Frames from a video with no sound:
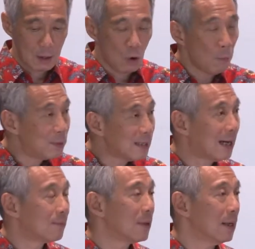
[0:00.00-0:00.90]

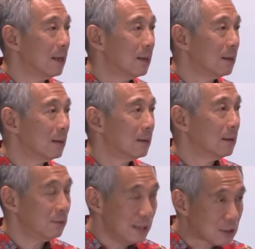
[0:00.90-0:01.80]

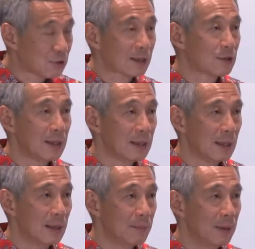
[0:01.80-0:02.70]
restructuring
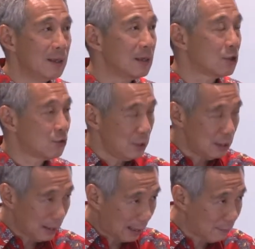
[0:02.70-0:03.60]
the
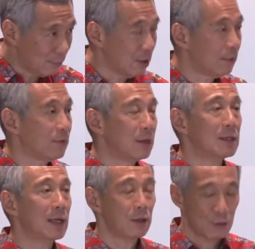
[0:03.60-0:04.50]
industry, hiving off the
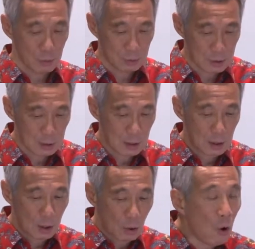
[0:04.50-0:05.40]
GenCos,
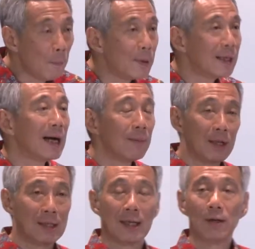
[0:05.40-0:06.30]
opening up
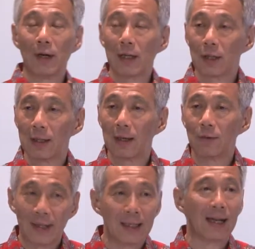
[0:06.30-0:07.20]
the generation and
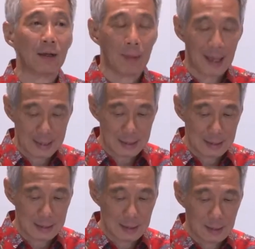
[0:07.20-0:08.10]
retail
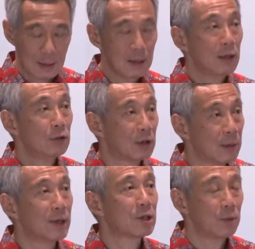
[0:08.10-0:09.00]
markets to
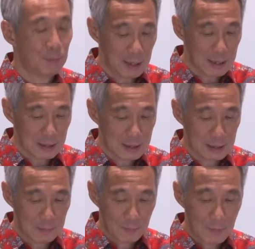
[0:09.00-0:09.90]
commercial
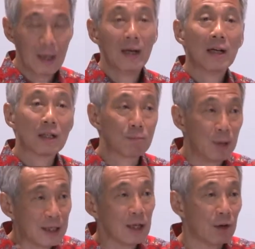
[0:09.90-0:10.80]
players,
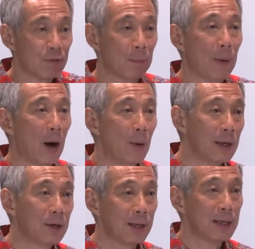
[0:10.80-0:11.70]
splitting off the power
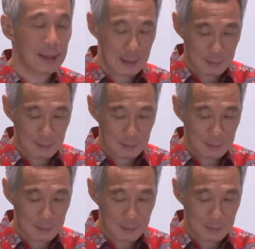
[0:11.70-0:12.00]
grid,